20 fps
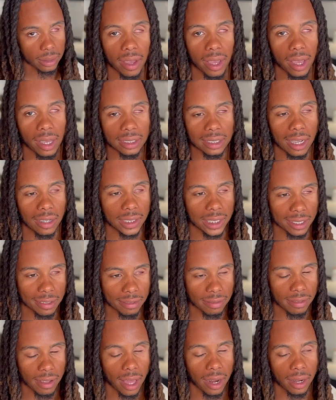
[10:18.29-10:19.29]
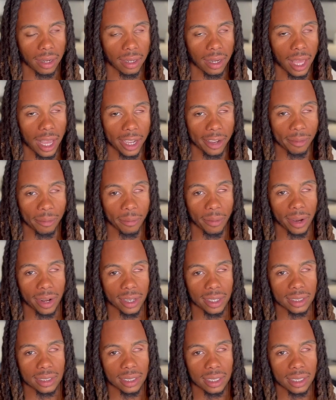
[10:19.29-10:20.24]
As I was like finally like I can rest,